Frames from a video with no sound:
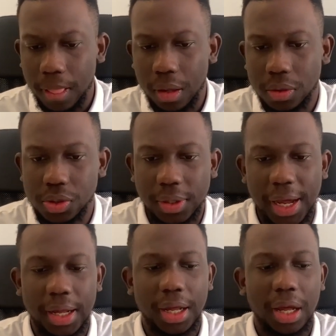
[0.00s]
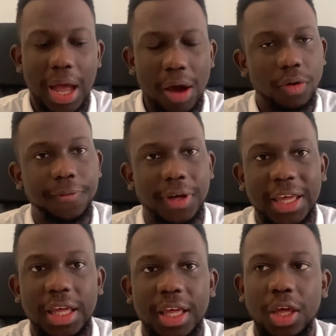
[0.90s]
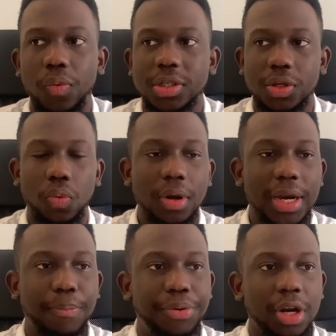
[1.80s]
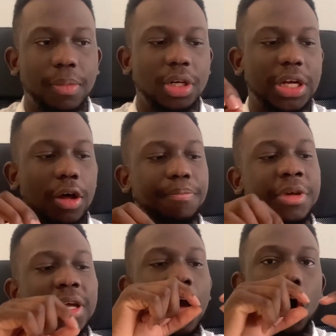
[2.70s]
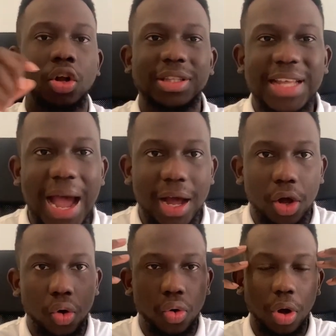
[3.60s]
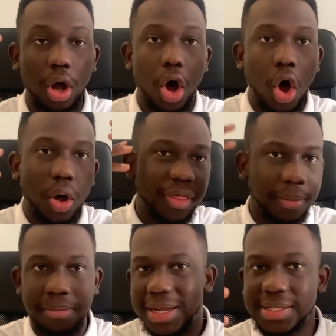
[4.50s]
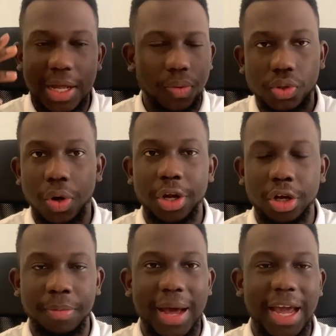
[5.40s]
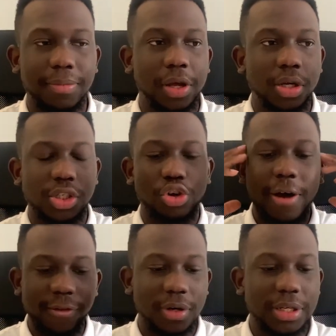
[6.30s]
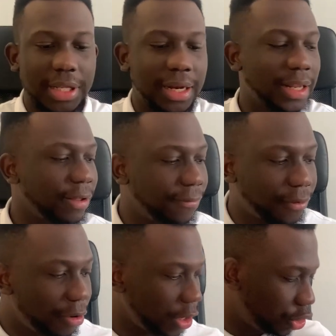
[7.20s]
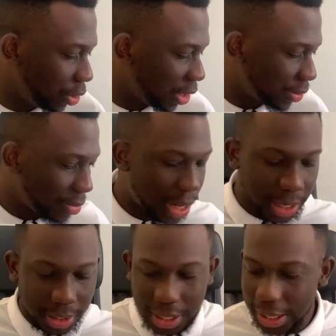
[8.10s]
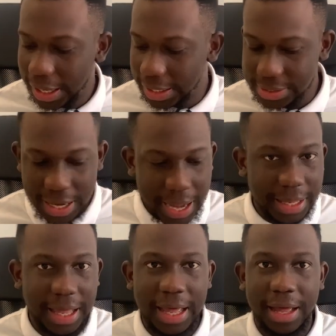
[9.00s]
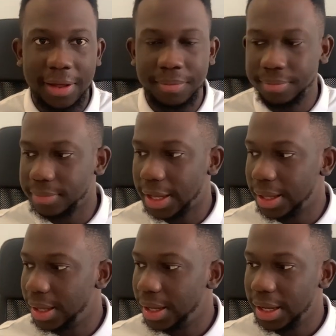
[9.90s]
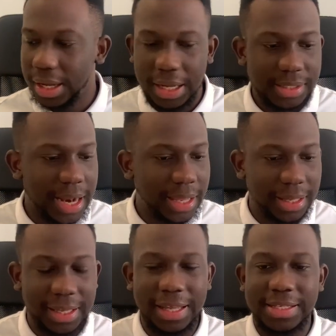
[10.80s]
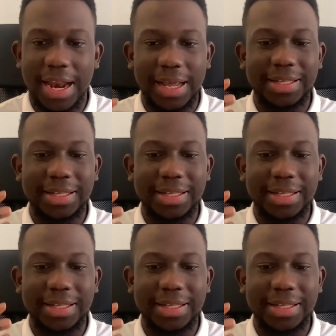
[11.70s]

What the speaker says: So yeah, he was the one that pretty much helped me untangle all the mess that was going on in my head, because you have to understand that the Forex trader's mind is like it's like a